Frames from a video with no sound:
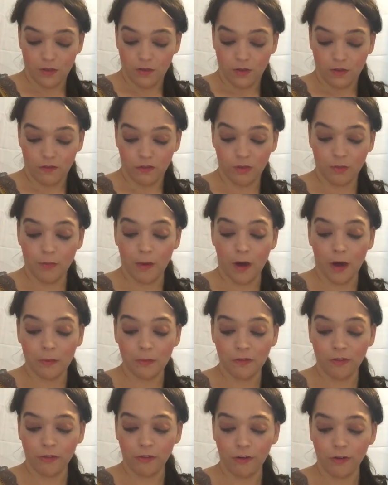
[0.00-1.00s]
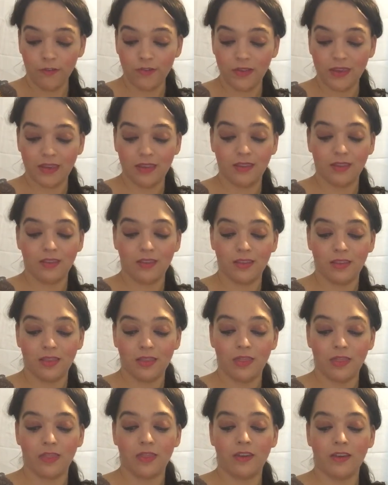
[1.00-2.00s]
From the bottom of the ravine,
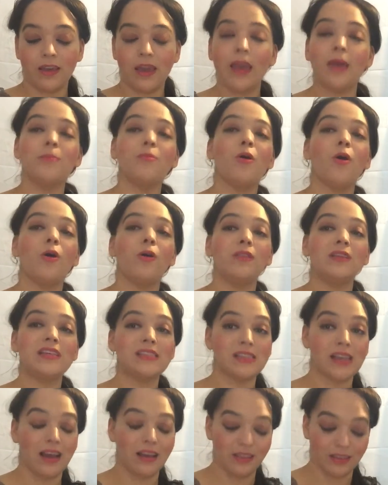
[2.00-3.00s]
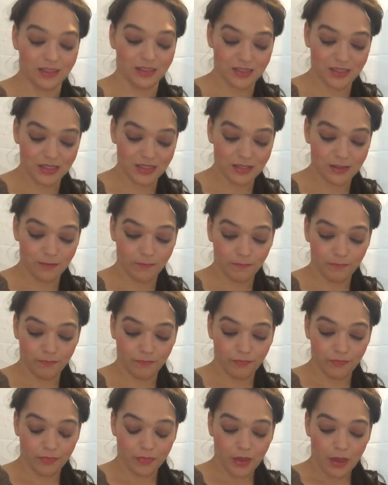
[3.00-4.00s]
there came only silence.
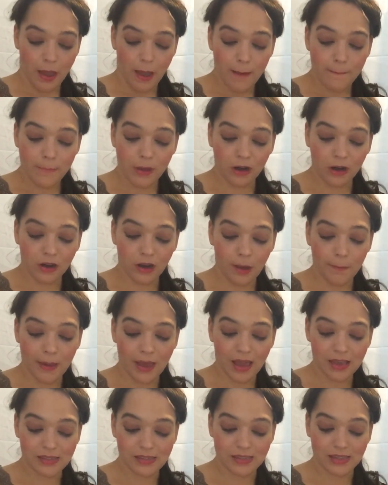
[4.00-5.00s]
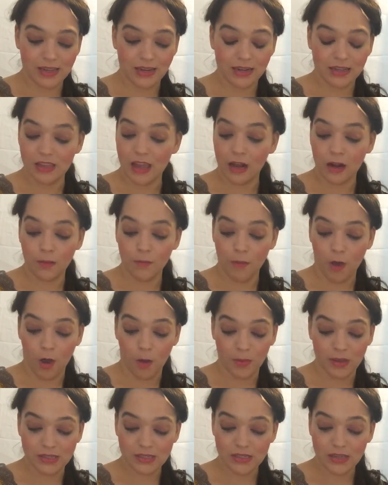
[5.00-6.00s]
Buttercup hesitated not a
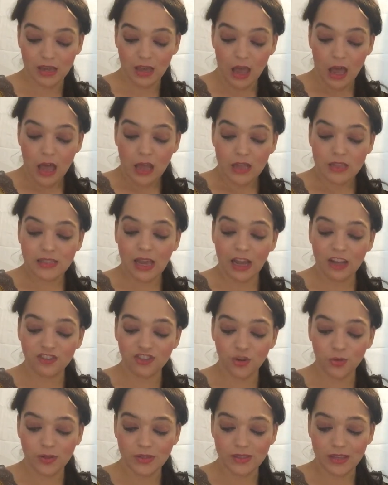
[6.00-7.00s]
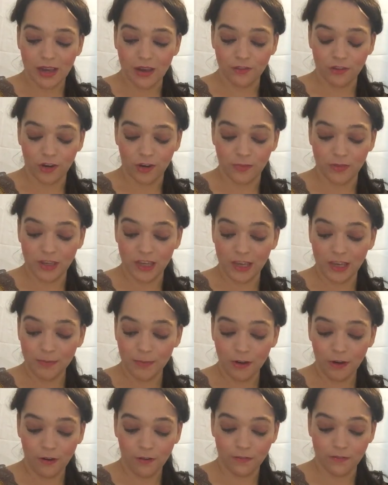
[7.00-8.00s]
moment. Down she went after him, keeping
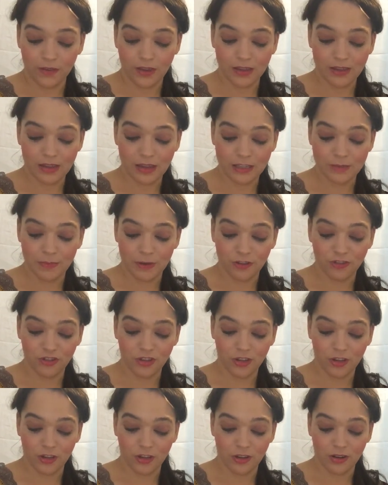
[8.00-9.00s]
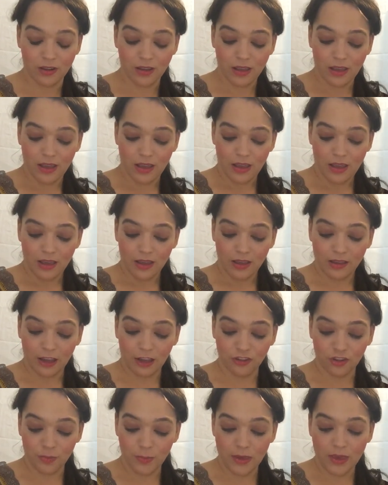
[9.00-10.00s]
her feet as best she could, and as
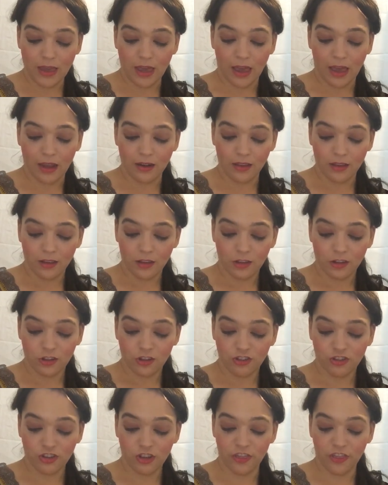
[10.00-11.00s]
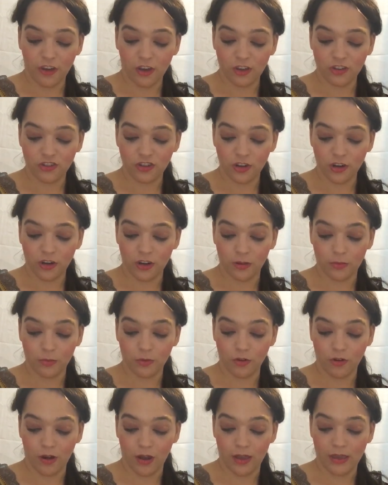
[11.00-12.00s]
she began, she thought she heard him
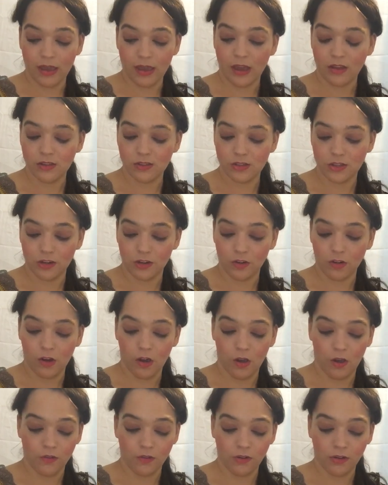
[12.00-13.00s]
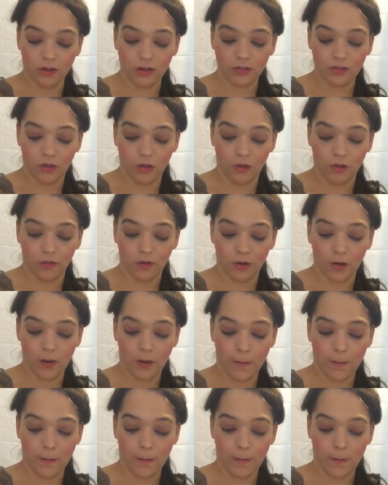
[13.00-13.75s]
crying out to her over and over.